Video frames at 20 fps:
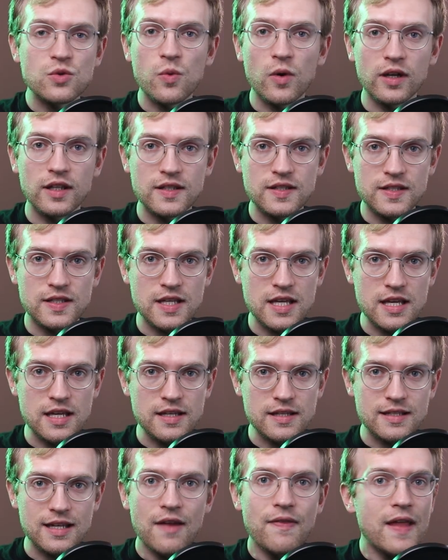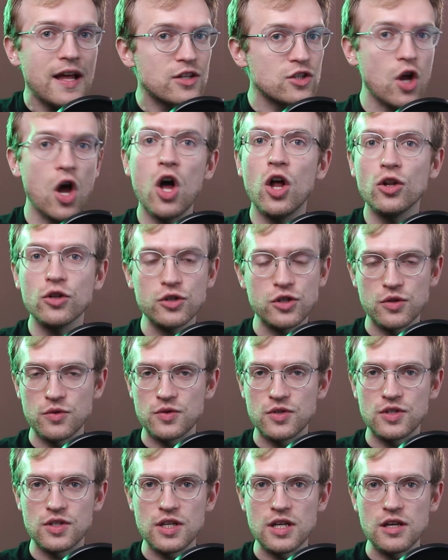what it sees. And that's all you
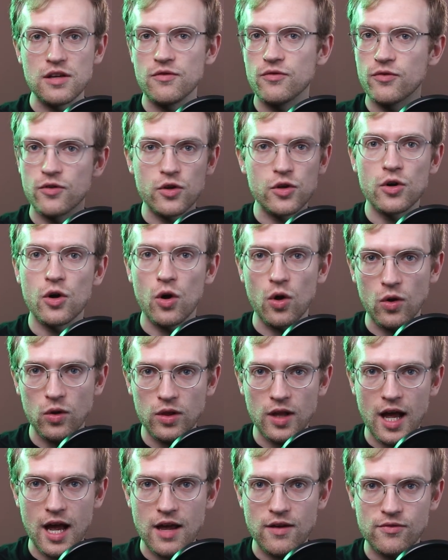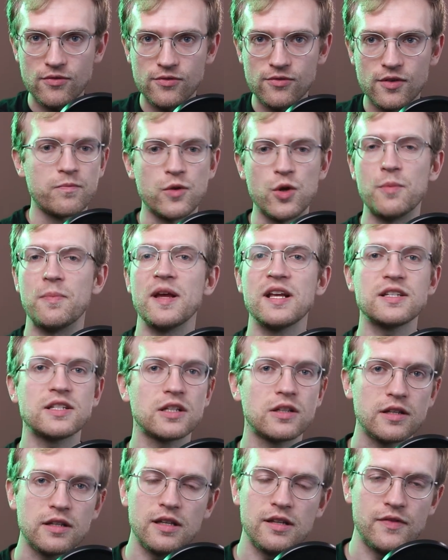see for your whole life. You're
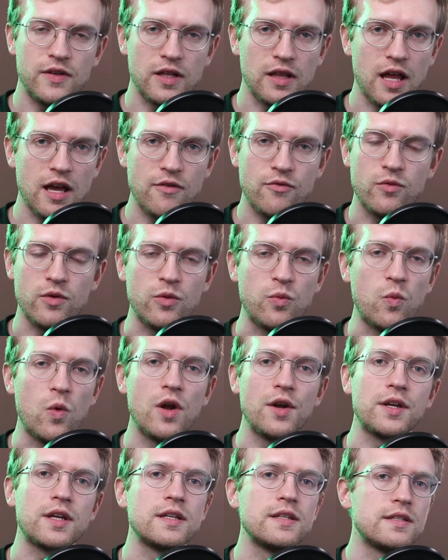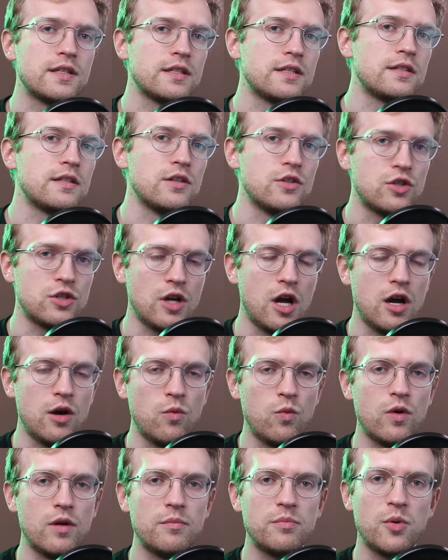basically living life with one consistent shot,
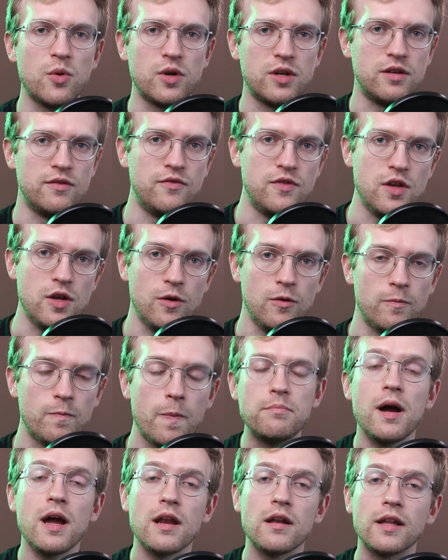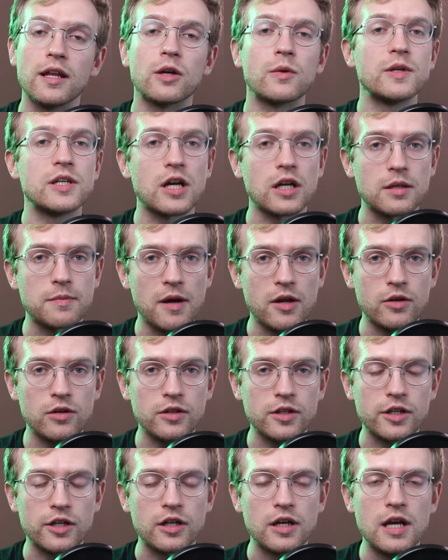one point of view. But like we talked about
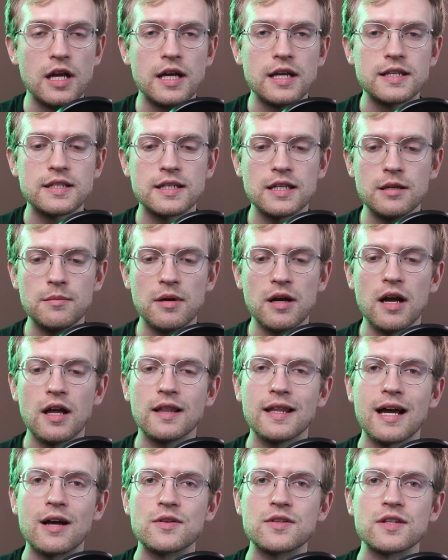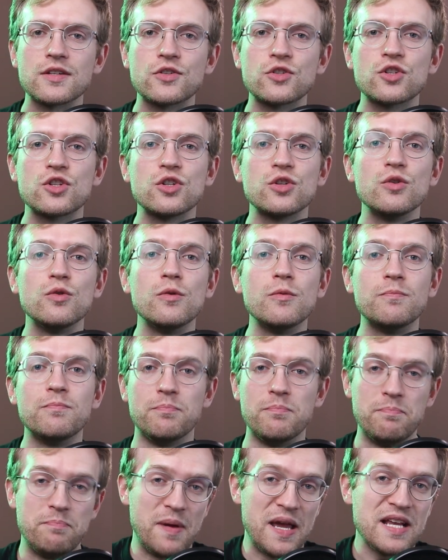earlier, cinema allows us to
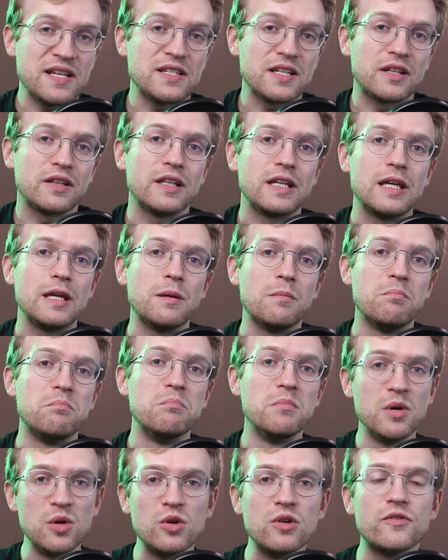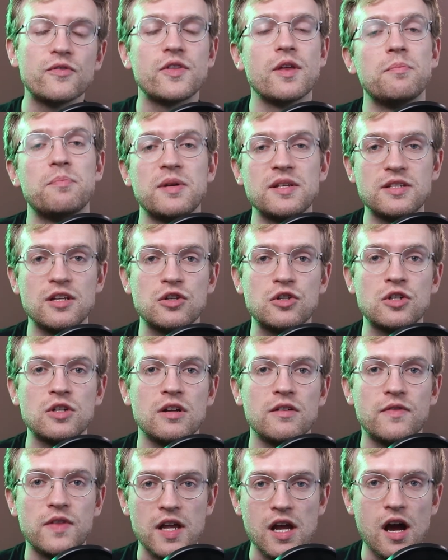basically move the position
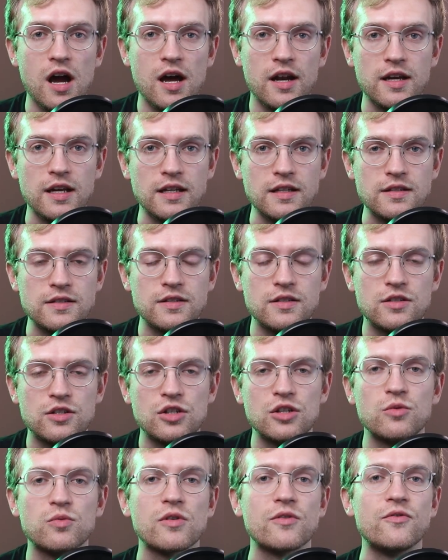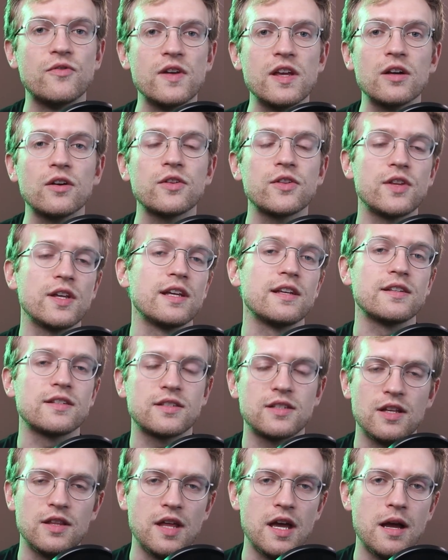of the audience, to reveal things
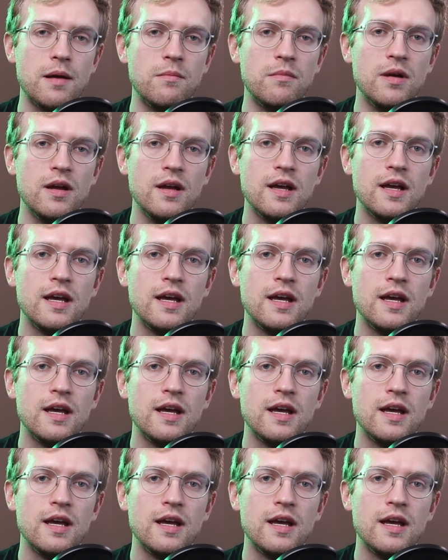to them